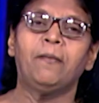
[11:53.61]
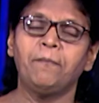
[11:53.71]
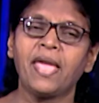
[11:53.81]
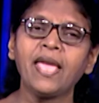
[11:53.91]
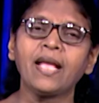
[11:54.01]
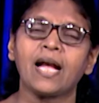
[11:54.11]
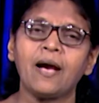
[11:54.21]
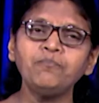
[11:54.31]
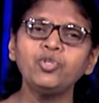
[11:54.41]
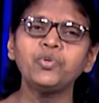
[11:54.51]
may
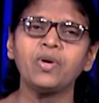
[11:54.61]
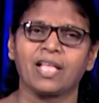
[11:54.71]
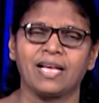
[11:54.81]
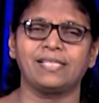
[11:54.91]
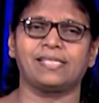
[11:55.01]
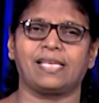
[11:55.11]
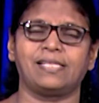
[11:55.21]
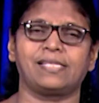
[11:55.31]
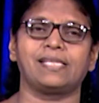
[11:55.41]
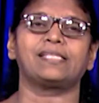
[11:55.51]
come to a
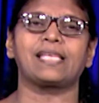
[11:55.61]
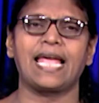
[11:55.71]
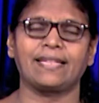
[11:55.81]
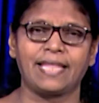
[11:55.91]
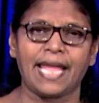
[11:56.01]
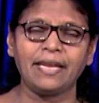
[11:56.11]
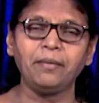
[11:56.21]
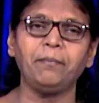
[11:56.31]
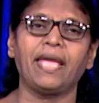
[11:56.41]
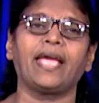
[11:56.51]
consensus and
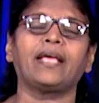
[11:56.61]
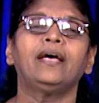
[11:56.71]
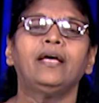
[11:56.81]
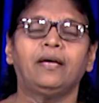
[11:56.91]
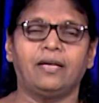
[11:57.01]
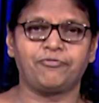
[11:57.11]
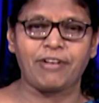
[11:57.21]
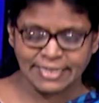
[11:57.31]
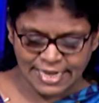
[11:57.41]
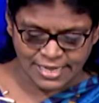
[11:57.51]
then make uh,
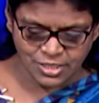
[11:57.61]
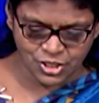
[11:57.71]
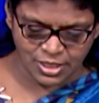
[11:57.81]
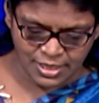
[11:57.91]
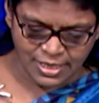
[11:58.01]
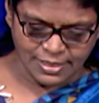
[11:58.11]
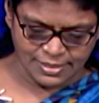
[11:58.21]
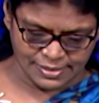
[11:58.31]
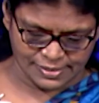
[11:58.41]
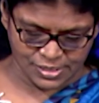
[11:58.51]
financial
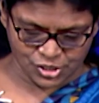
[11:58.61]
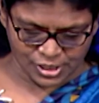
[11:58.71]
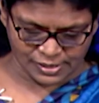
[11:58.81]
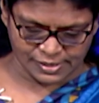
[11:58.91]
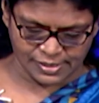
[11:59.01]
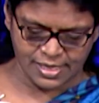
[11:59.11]
decisions.